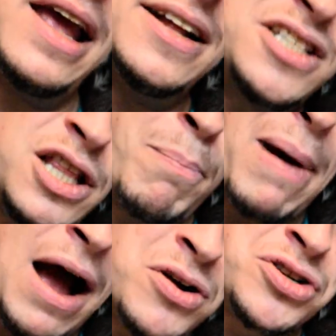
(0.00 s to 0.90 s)
It's the
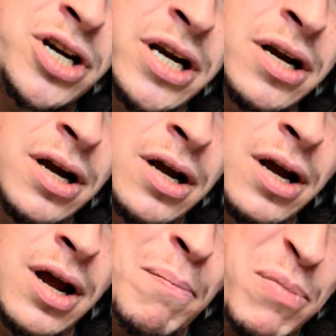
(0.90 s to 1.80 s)
boundary
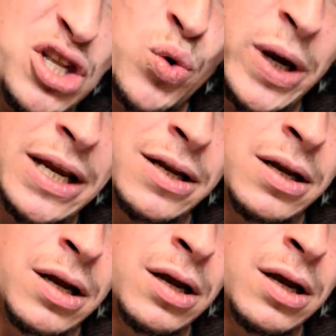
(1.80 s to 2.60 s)
between